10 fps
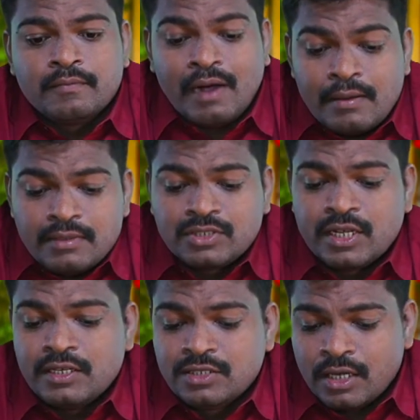Bible
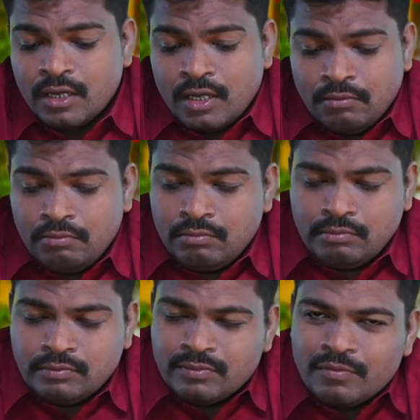says,
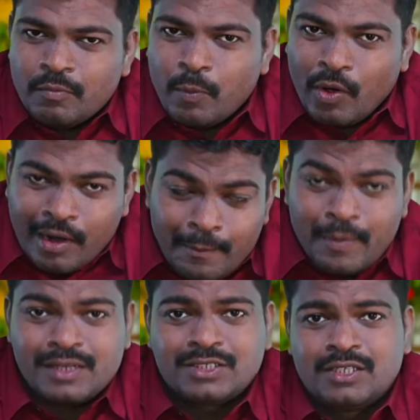for
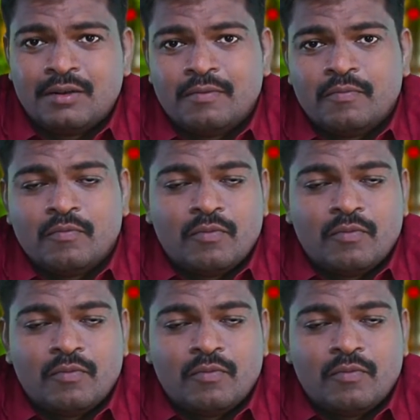Apostle